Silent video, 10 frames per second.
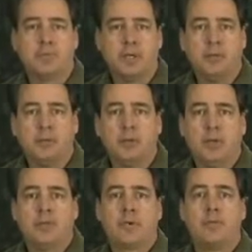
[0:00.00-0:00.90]
people
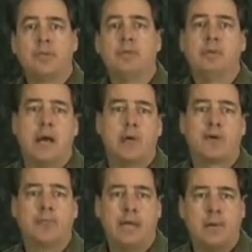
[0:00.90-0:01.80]
from the Tower
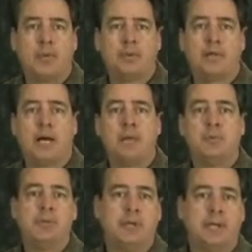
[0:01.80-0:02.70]
of Babel time
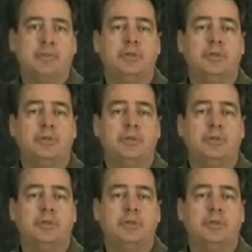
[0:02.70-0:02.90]
who came